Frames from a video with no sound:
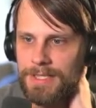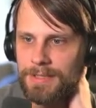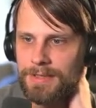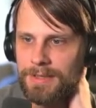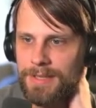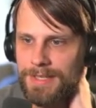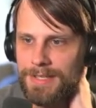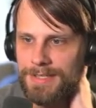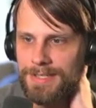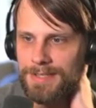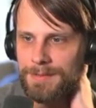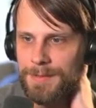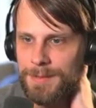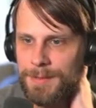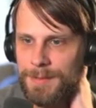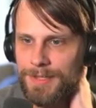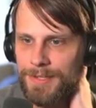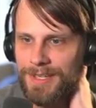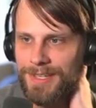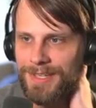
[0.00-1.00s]
That seems
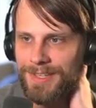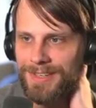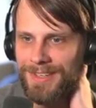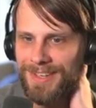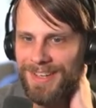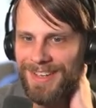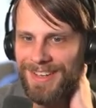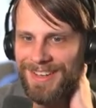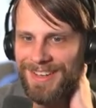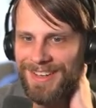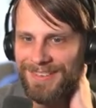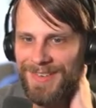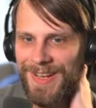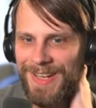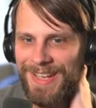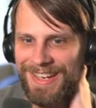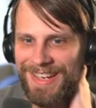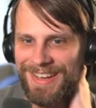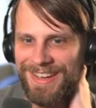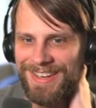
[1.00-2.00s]
pretty good.
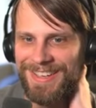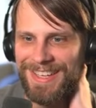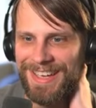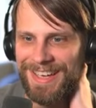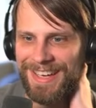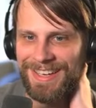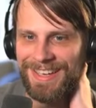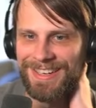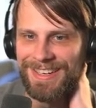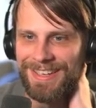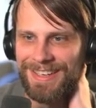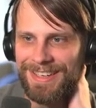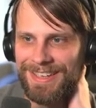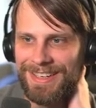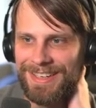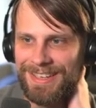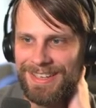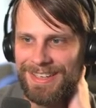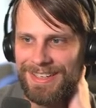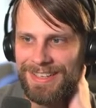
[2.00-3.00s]
Okay.
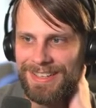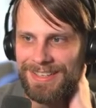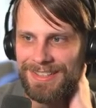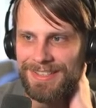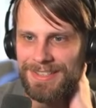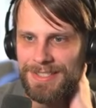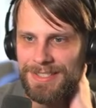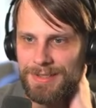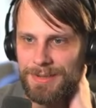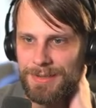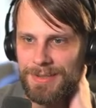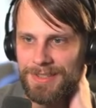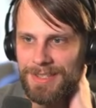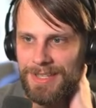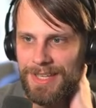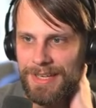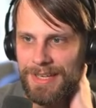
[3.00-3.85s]
Let's throw a land